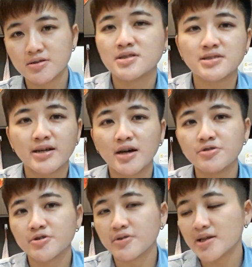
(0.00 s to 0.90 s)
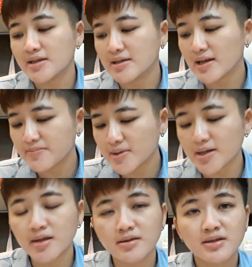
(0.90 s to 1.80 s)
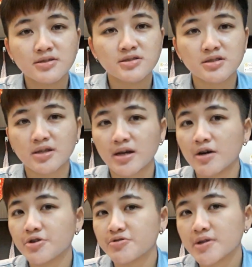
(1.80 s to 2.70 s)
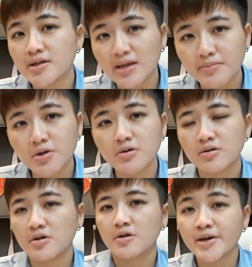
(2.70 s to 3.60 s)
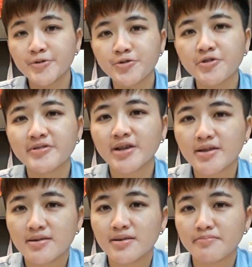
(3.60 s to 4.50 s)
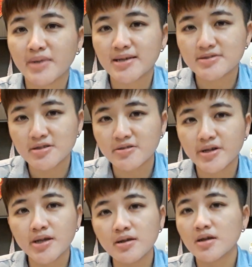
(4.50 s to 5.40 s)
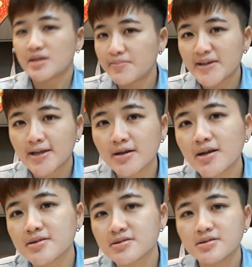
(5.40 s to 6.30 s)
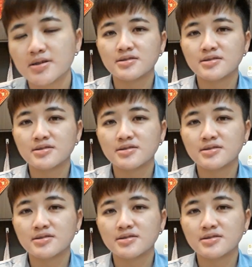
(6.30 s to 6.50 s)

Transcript: Just like how you're trading in the live market, just like how your trading demo. And also set imaginary TP targets.